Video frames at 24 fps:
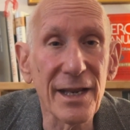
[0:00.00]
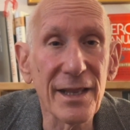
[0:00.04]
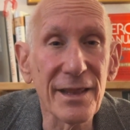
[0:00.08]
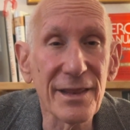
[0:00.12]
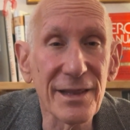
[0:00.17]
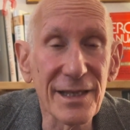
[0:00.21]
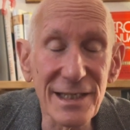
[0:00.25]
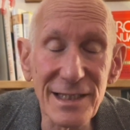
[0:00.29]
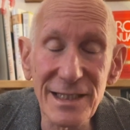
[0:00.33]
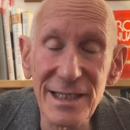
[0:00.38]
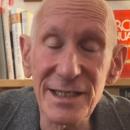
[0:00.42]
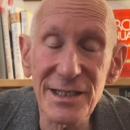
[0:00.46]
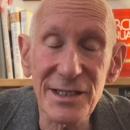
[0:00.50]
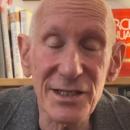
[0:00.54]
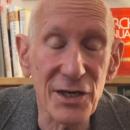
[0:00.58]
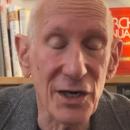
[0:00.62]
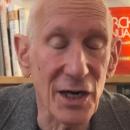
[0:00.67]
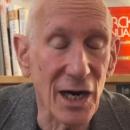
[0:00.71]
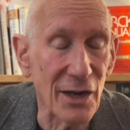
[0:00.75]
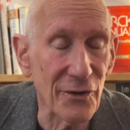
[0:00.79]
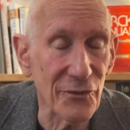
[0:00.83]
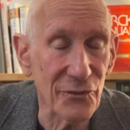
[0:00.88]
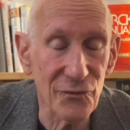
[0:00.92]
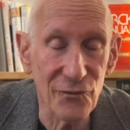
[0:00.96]
This is an
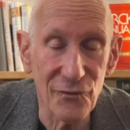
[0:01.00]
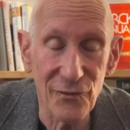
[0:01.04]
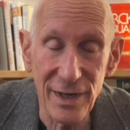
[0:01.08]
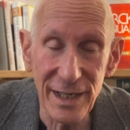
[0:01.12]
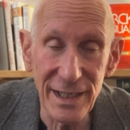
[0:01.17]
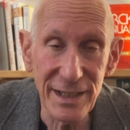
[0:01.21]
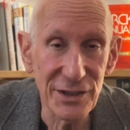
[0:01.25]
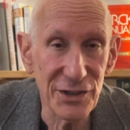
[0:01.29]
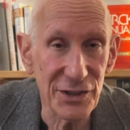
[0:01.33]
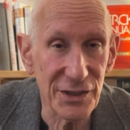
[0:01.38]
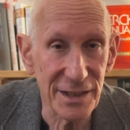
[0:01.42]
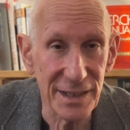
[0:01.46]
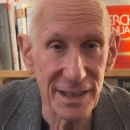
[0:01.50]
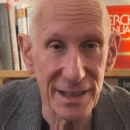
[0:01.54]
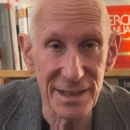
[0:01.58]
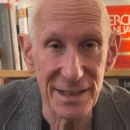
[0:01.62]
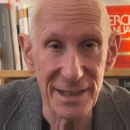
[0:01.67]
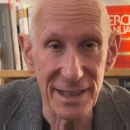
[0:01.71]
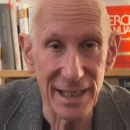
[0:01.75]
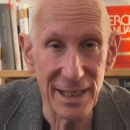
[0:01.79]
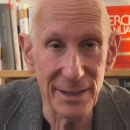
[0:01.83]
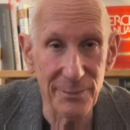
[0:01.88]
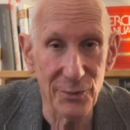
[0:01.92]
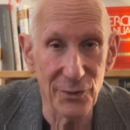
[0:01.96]
outrageous
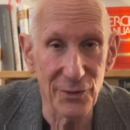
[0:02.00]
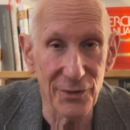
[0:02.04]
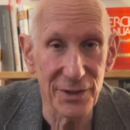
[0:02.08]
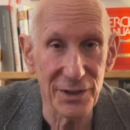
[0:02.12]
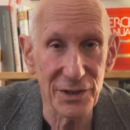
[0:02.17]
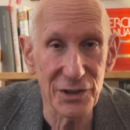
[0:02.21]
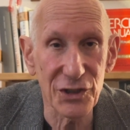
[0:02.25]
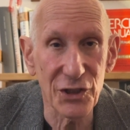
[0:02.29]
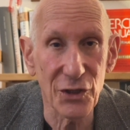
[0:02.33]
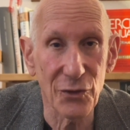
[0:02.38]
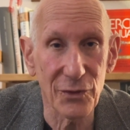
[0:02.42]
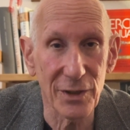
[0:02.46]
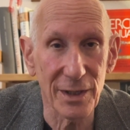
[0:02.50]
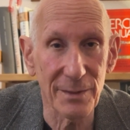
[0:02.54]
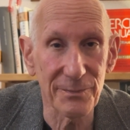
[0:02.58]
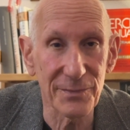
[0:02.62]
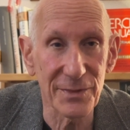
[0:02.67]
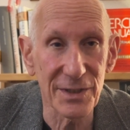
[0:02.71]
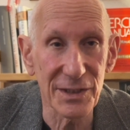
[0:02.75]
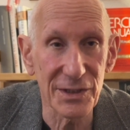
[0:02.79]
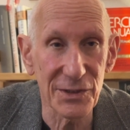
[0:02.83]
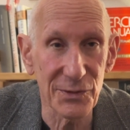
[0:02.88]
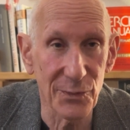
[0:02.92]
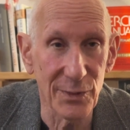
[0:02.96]
example that showed up
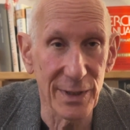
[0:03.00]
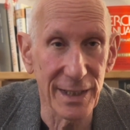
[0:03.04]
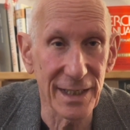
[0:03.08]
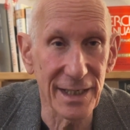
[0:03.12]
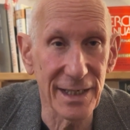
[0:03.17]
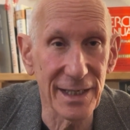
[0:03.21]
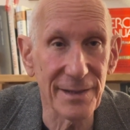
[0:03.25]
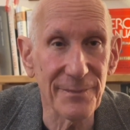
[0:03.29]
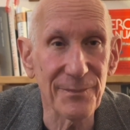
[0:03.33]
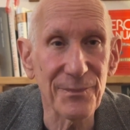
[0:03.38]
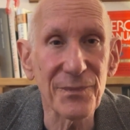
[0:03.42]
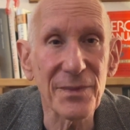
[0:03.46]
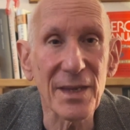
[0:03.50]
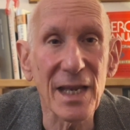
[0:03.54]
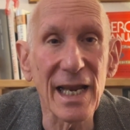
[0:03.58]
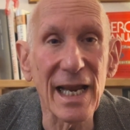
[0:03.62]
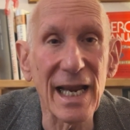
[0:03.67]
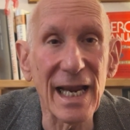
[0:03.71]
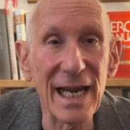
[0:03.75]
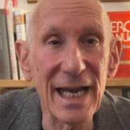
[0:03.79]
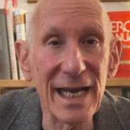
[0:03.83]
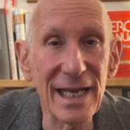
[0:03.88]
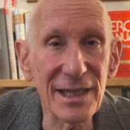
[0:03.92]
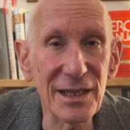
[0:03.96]
this week.
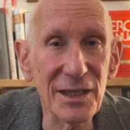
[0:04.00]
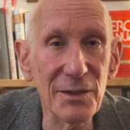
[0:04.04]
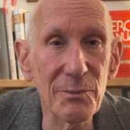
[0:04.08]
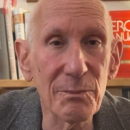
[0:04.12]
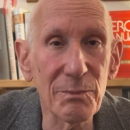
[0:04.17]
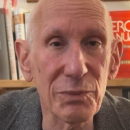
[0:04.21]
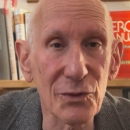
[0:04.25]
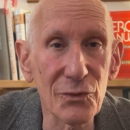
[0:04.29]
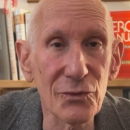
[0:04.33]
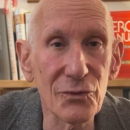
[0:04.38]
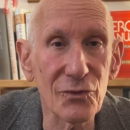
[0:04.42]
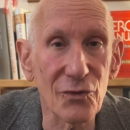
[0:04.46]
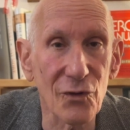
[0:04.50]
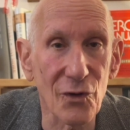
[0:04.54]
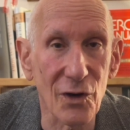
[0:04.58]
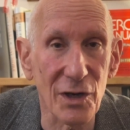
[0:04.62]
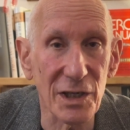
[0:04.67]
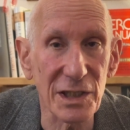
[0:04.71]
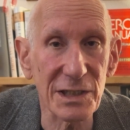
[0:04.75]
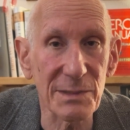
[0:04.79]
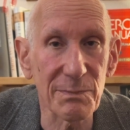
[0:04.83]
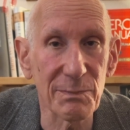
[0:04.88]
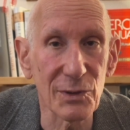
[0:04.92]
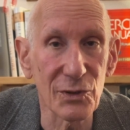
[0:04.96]
Anthem Blue
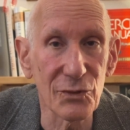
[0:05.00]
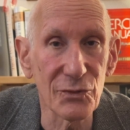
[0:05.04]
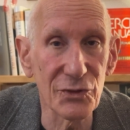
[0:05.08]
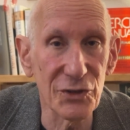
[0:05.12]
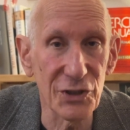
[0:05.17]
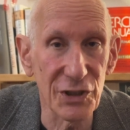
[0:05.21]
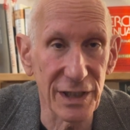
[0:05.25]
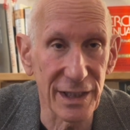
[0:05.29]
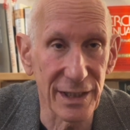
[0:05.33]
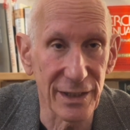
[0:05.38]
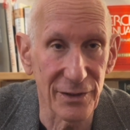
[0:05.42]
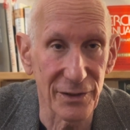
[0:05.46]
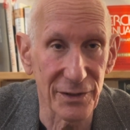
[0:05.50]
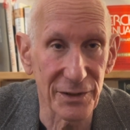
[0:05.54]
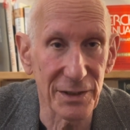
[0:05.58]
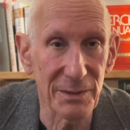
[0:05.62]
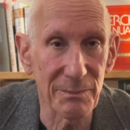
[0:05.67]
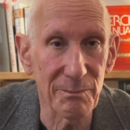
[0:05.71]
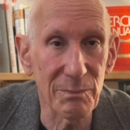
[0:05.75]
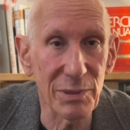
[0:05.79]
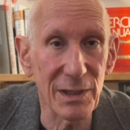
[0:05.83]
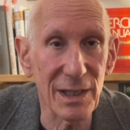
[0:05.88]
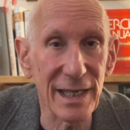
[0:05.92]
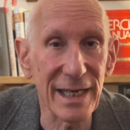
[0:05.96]
Cross Blue Shield
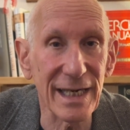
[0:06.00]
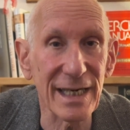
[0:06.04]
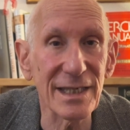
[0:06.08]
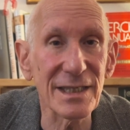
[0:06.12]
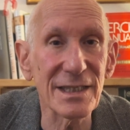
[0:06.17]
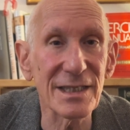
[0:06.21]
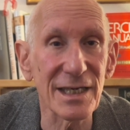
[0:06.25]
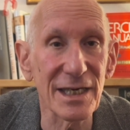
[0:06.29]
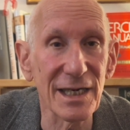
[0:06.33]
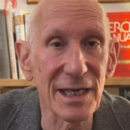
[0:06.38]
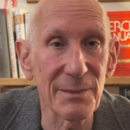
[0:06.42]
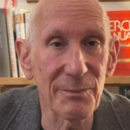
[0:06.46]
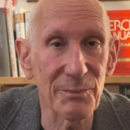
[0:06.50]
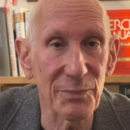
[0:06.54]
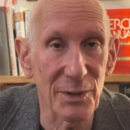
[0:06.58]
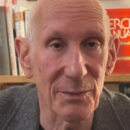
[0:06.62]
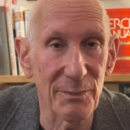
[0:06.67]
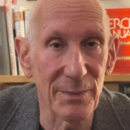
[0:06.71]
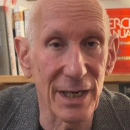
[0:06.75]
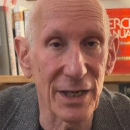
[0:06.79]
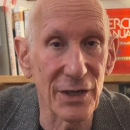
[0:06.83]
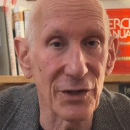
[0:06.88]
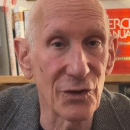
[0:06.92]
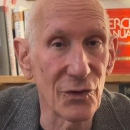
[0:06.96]
planned to
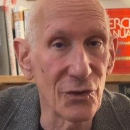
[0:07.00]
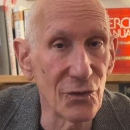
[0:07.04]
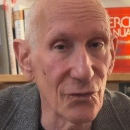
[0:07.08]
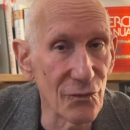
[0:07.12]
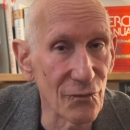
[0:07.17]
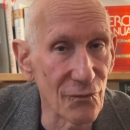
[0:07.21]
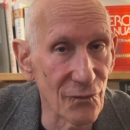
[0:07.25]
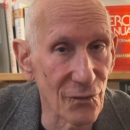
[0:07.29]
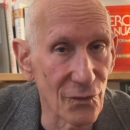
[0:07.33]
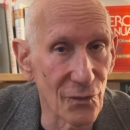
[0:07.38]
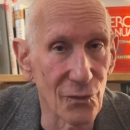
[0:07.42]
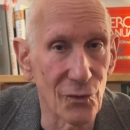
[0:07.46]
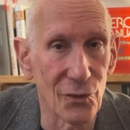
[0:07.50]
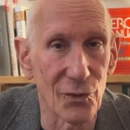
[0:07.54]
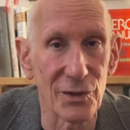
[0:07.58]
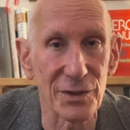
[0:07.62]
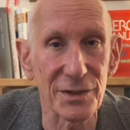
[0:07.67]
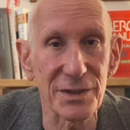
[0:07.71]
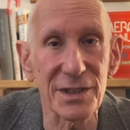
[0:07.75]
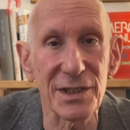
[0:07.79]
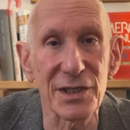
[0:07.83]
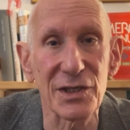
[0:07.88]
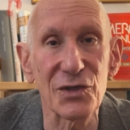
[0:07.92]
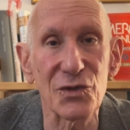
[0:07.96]
implement new
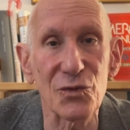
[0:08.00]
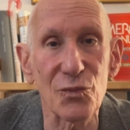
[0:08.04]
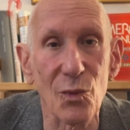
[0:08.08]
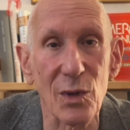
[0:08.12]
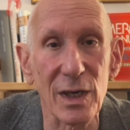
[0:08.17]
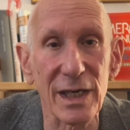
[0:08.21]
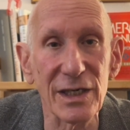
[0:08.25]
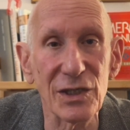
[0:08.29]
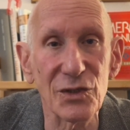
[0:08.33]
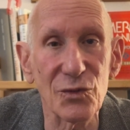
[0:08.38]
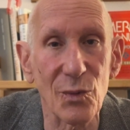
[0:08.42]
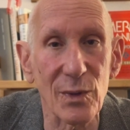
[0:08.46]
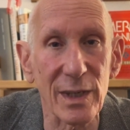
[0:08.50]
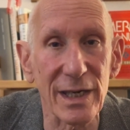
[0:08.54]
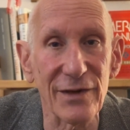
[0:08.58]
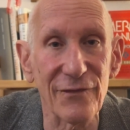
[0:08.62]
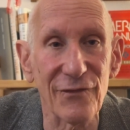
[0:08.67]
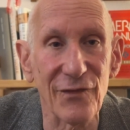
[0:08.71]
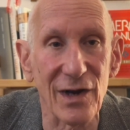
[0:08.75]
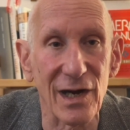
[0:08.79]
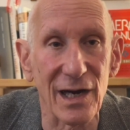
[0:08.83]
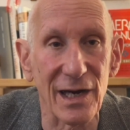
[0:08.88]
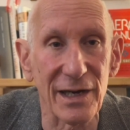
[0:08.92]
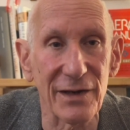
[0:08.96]
rules in
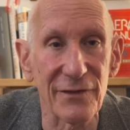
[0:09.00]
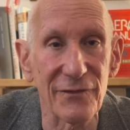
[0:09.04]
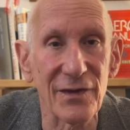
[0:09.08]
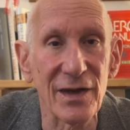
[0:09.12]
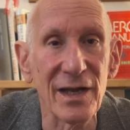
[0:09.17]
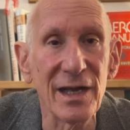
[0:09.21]
2025